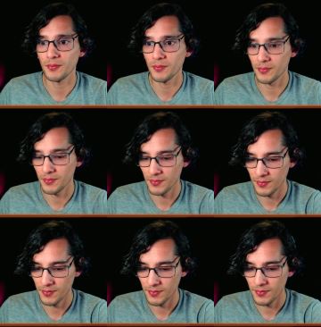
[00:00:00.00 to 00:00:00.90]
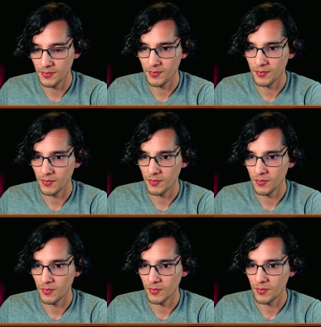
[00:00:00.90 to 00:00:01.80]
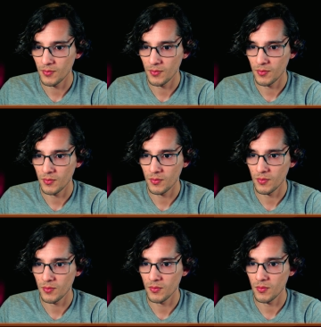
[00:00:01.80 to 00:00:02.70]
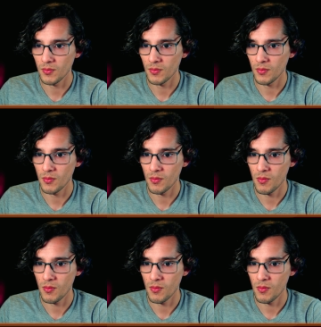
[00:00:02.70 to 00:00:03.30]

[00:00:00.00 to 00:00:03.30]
Nobody speaks.